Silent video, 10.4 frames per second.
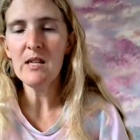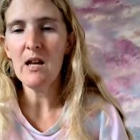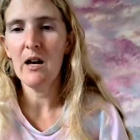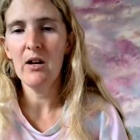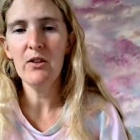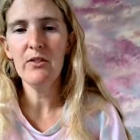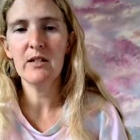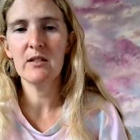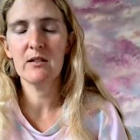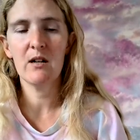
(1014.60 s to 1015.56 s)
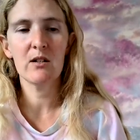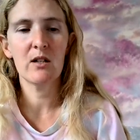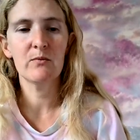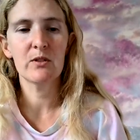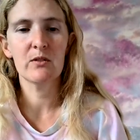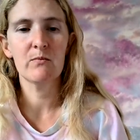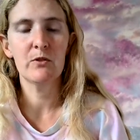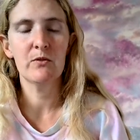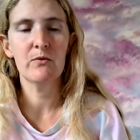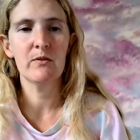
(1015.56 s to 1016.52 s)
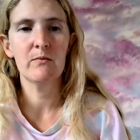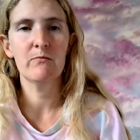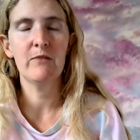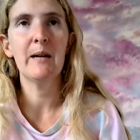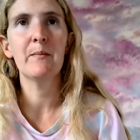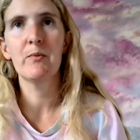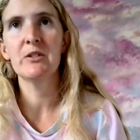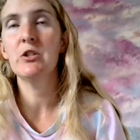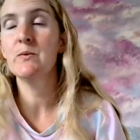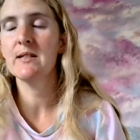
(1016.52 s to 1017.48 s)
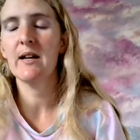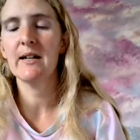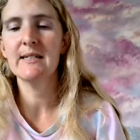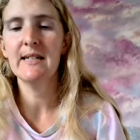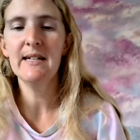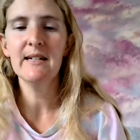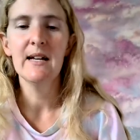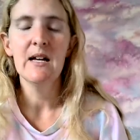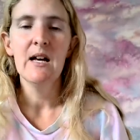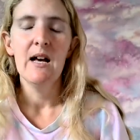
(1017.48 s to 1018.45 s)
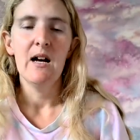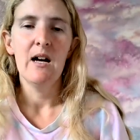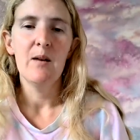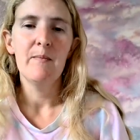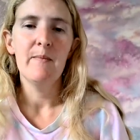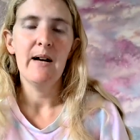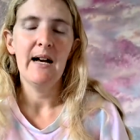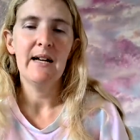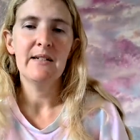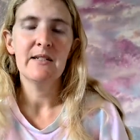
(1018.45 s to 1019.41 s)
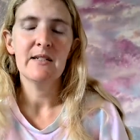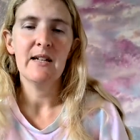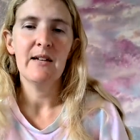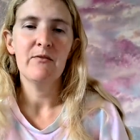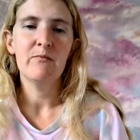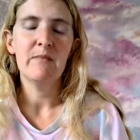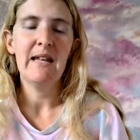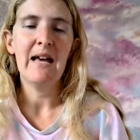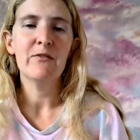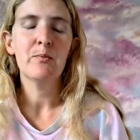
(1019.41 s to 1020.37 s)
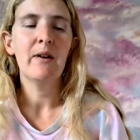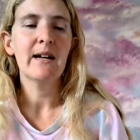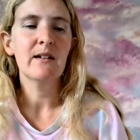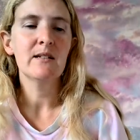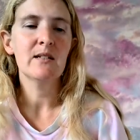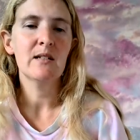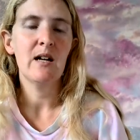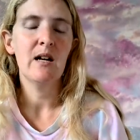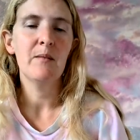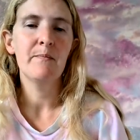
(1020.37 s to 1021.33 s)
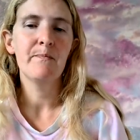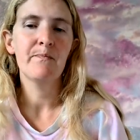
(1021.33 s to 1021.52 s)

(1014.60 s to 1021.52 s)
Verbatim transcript: I heard that Gaga was was raped when she was 19, um, and and left pregnant. Um,